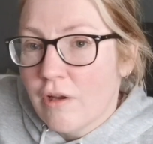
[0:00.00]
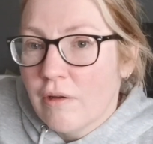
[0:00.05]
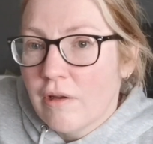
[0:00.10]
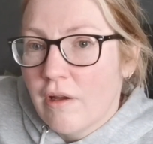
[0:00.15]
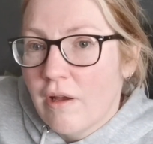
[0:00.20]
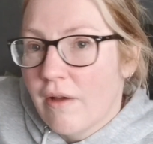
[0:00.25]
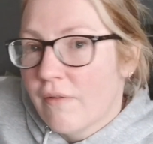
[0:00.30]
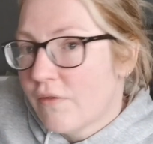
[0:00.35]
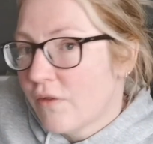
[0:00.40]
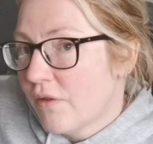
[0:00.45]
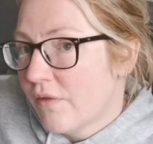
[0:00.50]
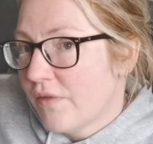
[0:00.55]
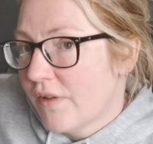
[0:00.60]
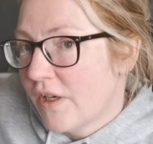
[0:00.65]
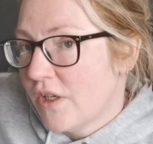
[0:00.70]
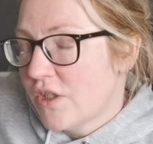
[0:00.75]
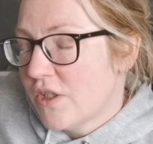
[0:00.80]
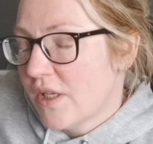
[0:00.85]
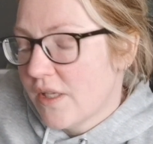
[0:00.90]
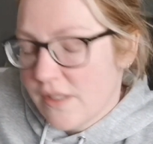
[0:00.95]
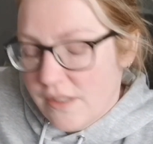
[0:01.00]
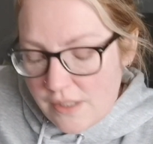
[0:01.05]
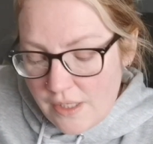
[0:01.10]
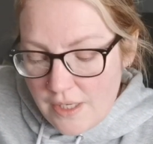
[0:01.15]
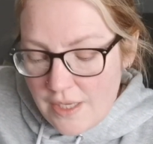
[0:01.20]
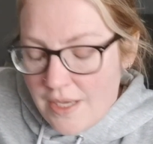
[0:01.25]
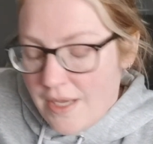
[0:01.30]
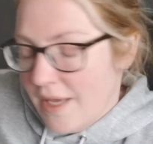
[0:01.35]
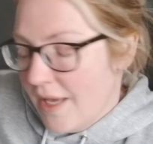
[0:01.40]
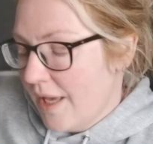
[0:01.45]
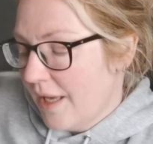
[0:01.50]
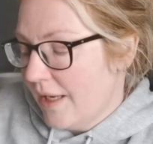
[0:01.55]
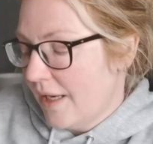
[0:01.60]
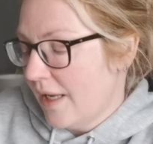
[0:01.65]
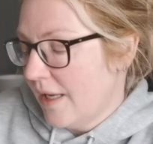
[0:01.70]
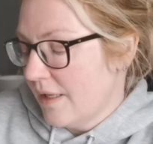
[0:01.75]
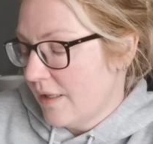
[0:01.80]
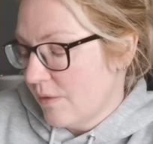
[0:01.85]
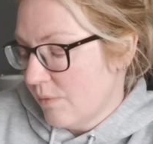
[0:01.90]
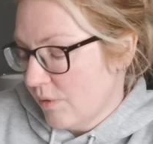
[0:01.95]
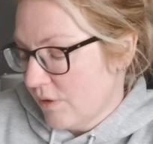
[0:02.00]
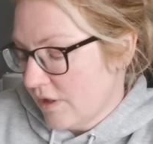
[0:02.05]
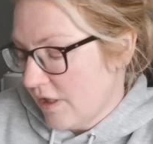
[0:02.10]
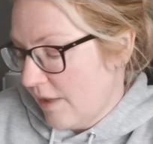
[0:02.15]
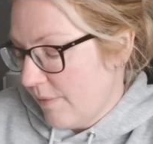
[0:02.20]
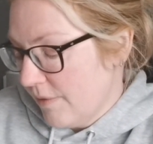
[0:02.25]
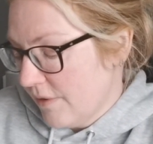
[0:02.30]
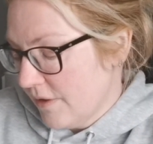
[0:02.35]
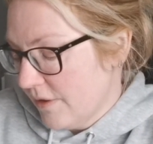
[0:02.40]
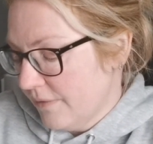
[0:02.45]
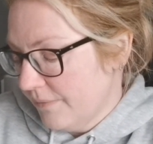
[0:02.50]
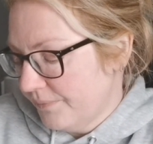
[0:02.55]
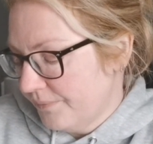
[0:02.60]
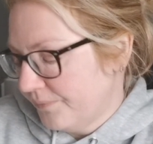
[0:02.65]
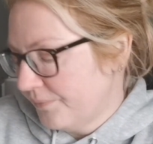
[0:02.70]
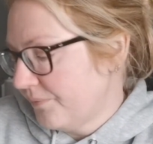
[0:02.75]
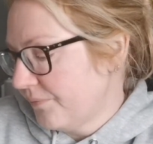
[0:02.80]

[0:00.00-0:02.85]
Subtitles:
that after I finish this. It is. What time is it?